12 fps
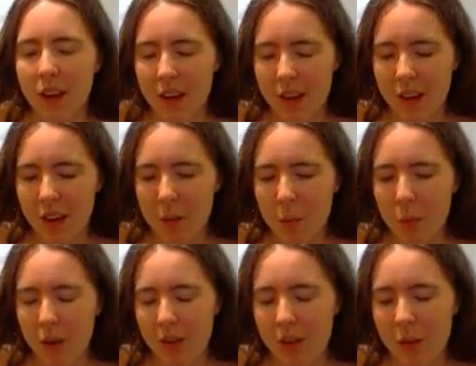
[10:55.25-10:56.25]
and he kind of
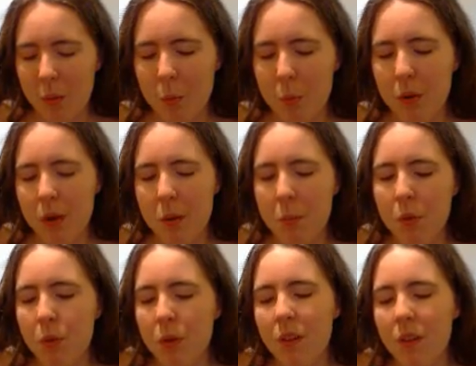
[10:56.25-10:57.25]
points out pretty
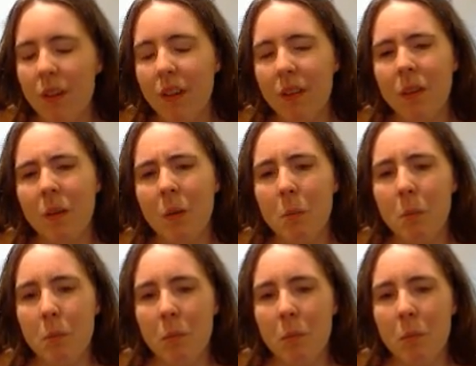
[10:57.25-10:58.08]
brutally that the